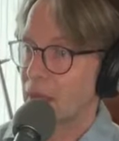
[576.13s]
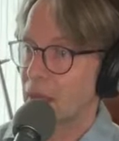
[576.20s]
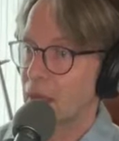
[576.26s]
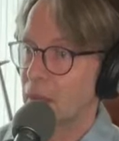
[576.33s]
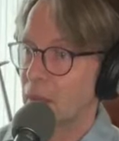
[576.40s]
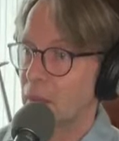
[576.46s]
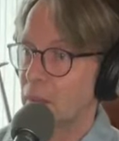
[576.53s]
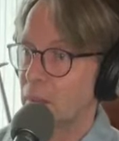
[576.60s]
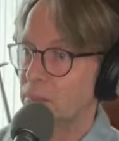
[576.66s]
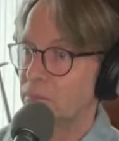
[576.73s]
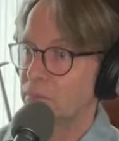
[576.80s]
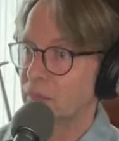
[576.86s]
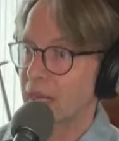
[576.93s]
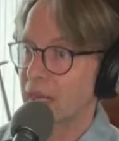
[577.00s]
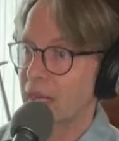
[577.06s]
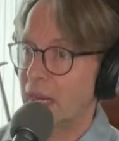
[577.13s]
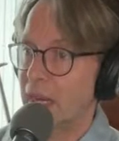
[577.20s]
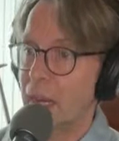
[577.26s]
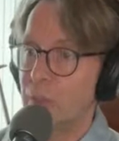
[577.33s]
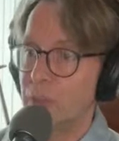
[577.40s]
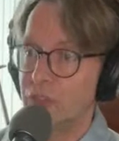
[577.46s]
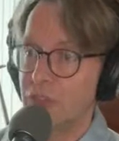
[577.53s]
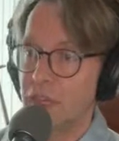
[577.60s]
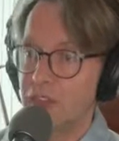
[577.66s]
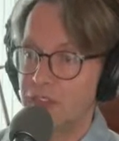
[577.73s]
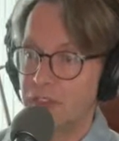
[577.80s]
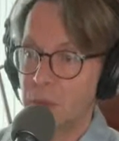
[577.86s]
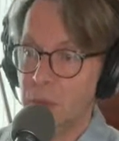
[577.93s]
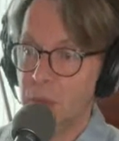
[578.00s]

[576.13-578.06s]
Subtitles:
And Emma's asking,